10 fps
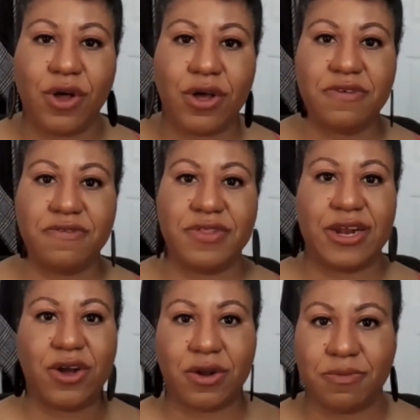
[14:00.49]
all of
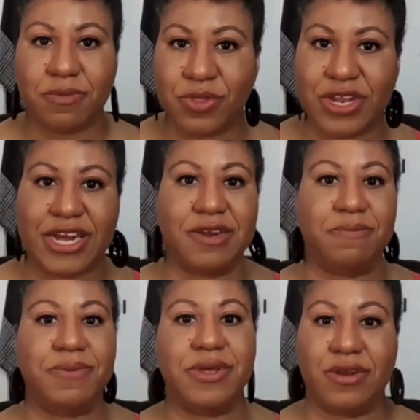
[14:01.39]
that armor that I
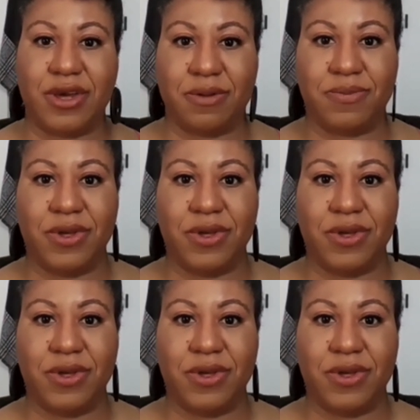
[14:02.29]
built up